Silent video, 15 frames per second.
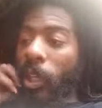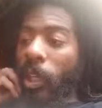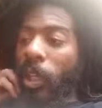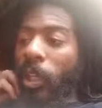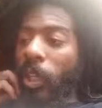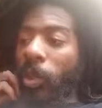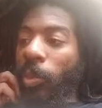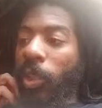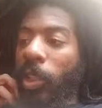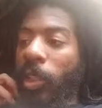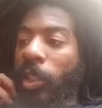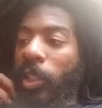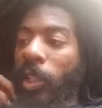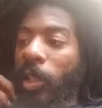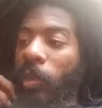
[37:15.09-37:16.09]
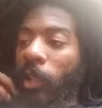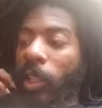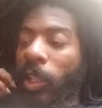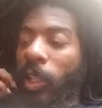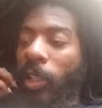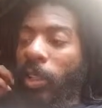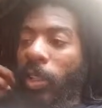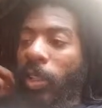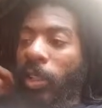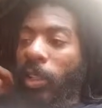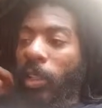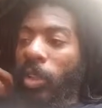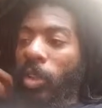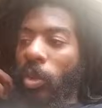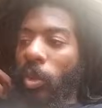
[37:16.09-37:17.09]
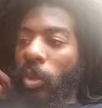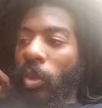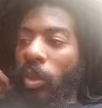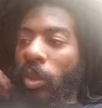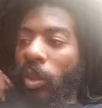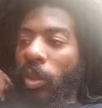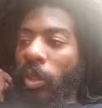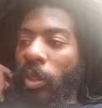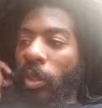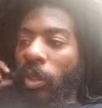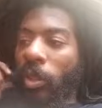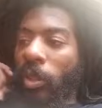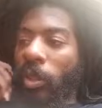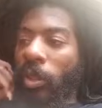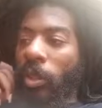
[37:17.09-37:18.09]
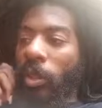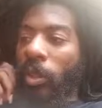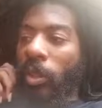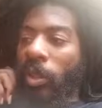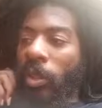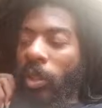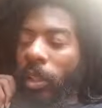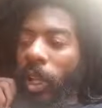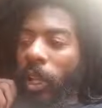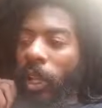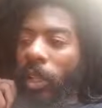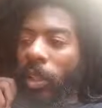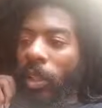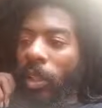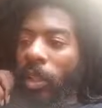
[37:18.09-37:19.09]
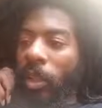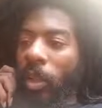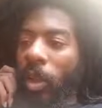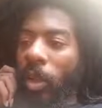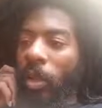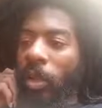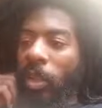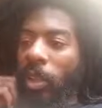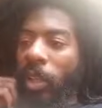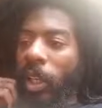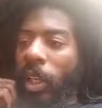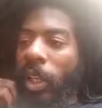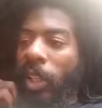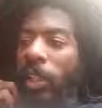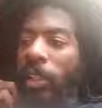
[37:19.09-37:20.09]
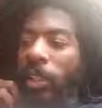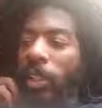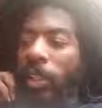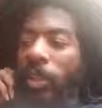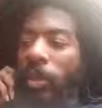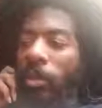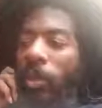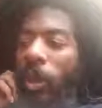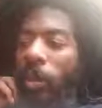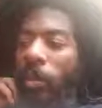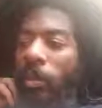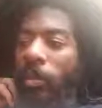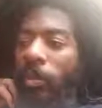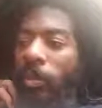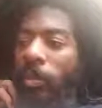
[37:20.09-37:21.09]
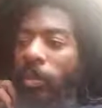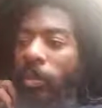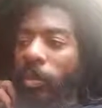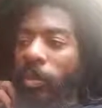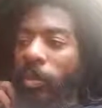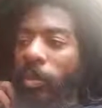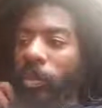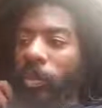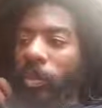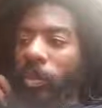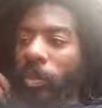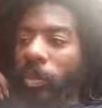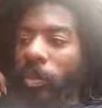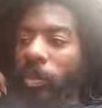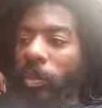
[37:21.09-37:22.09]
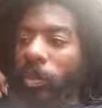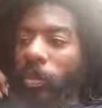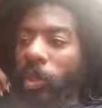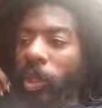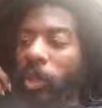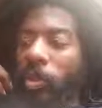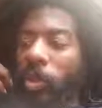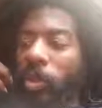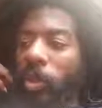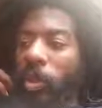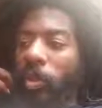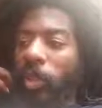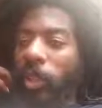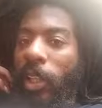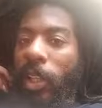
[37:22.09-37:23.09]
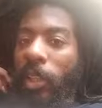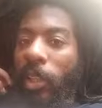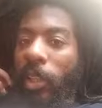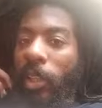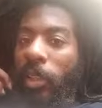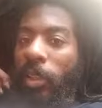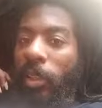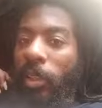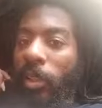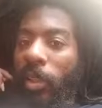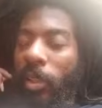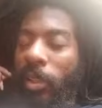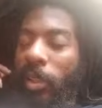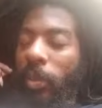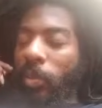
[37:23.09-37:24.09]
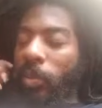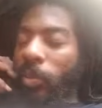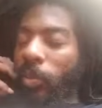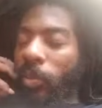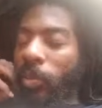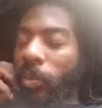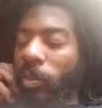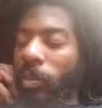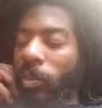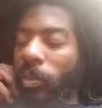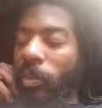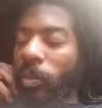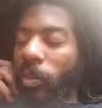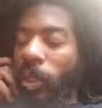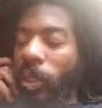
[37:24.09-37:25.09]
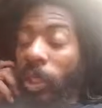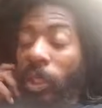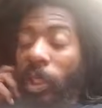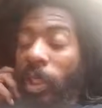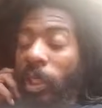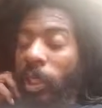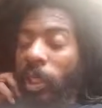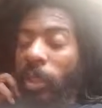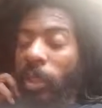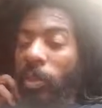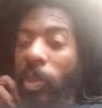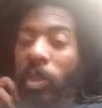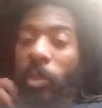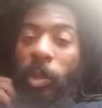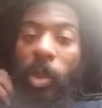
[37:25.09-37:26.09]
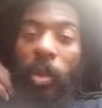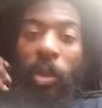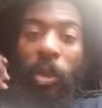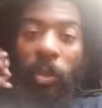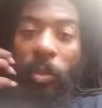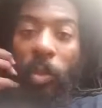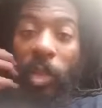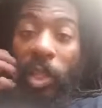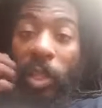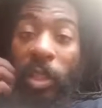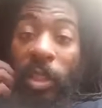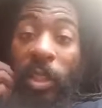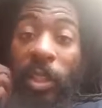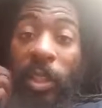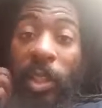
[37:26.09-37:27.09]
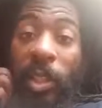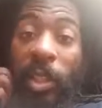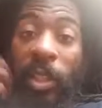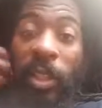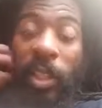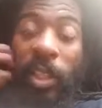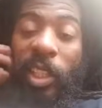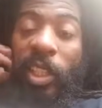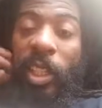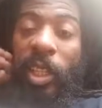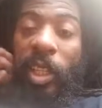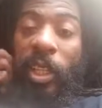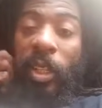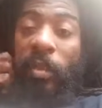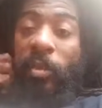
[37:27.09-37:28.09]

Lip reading: the biggest thing with clout chasing is someone that no. So this is the problem. People know satellites is on them. It doesn't need to be spoken, but it's at the same time